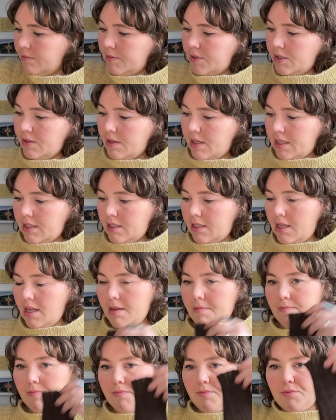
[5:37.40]
so that's
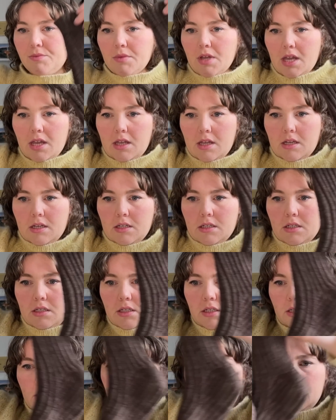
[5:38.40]
them. And
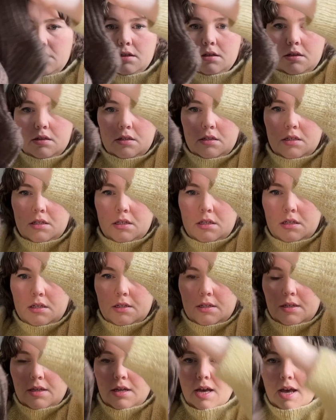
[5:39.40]

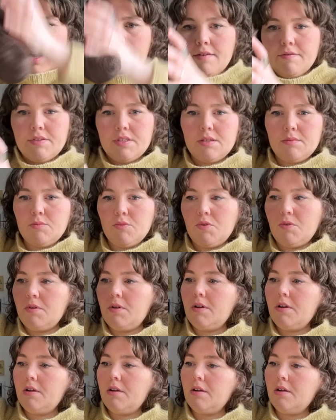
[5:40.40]
I have some
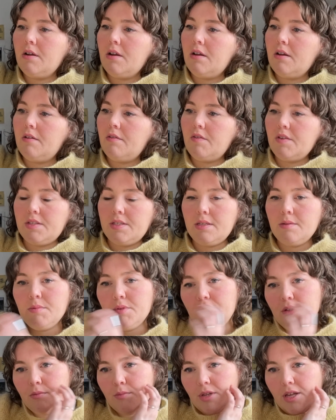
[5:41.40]
more of a
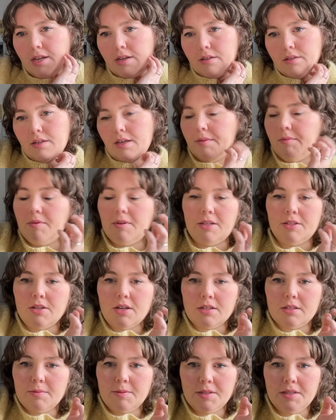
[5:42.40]
similar blend. I
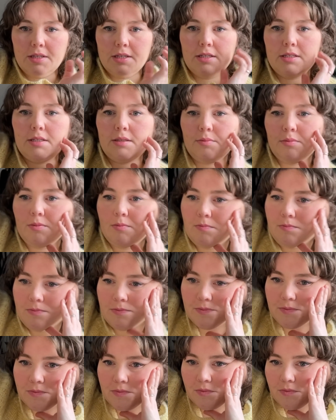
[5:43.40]
talked about this
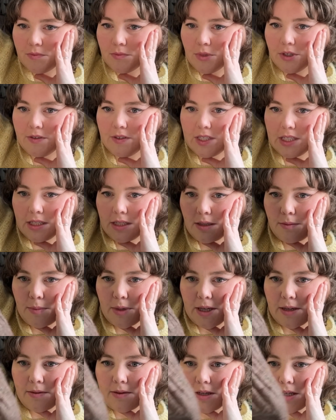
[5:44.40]
previously,
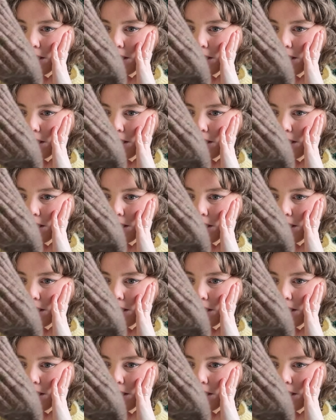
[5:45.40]
but